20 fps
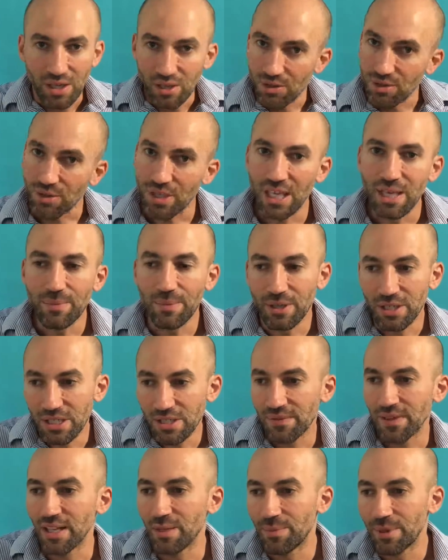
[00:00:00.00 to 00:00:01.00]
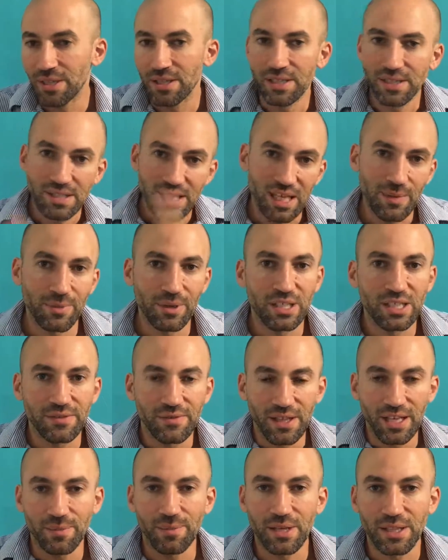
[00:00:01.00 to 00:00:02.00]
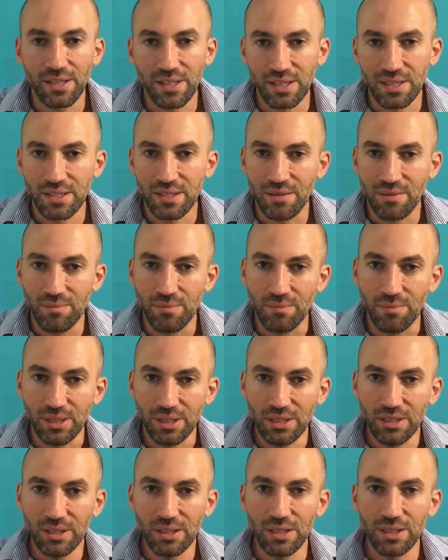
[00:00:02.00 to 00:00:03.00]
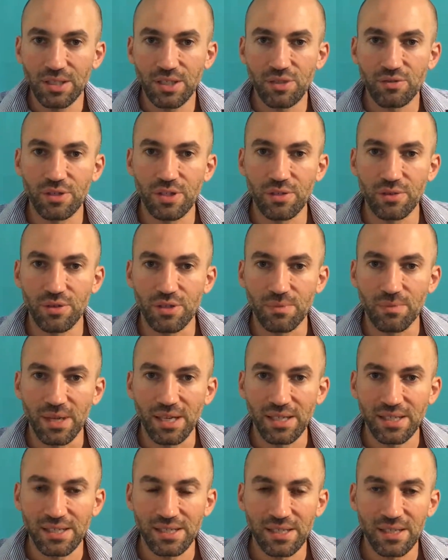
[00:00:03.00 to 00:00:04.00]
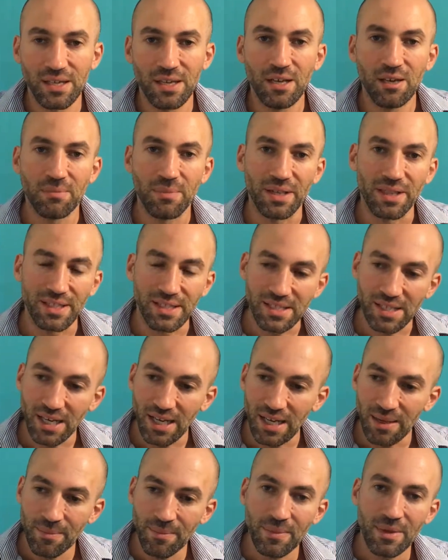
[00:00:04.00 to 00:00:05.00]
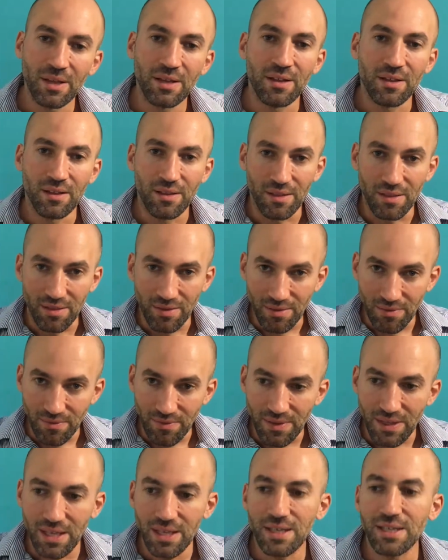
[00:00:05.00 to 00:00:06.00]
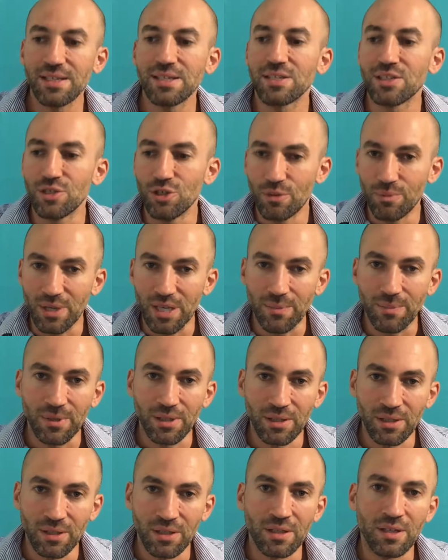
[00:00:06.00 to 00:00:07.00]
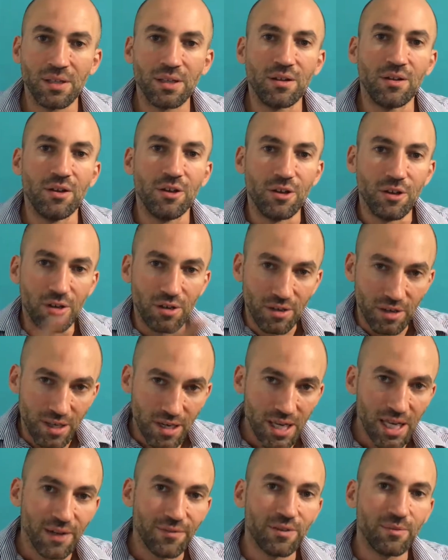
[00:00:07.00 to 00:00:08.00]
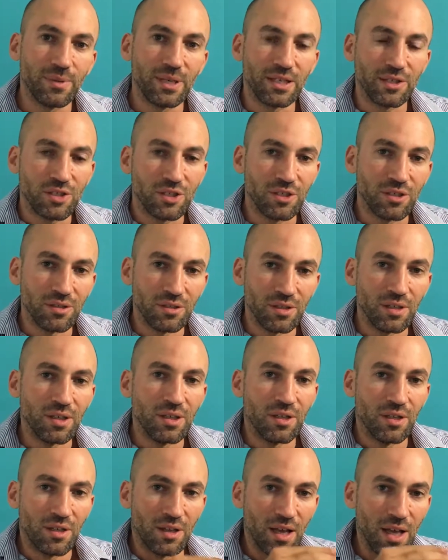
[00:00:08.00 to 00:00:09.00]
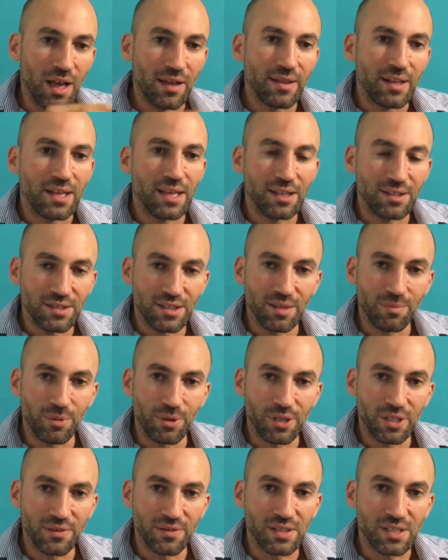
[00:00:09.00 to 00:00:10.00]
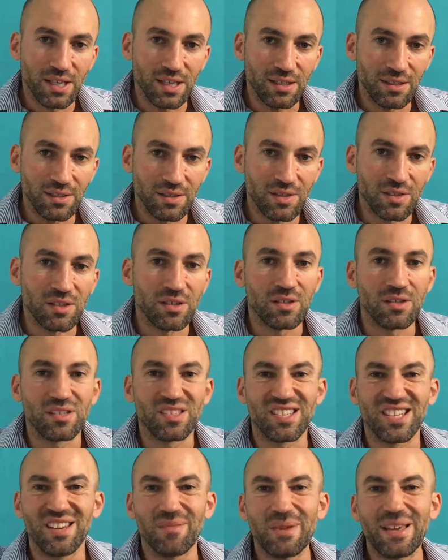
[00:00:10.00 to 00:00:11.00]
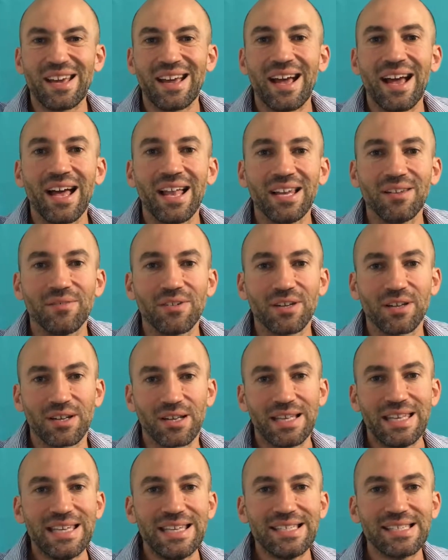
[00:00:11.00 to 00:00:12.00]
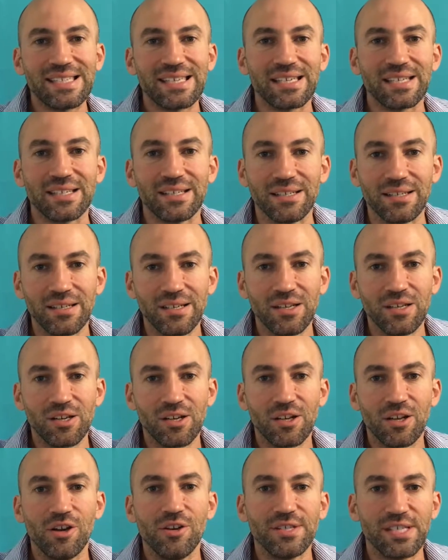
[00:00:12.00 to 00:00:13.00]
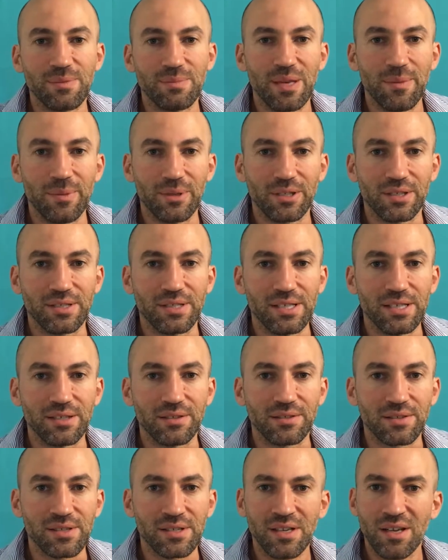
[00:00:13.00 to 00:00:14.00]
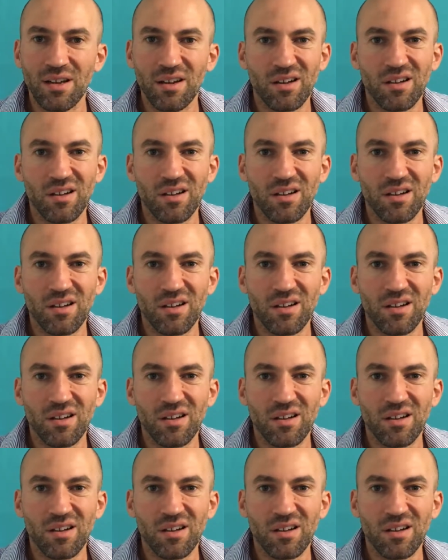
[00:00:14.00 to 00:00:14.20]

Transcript: you keep on developing this, build this resource base. By the time these new people learn enough about you and they get to the point of sales, it's going to be a hell of a lot easier closing people on deals.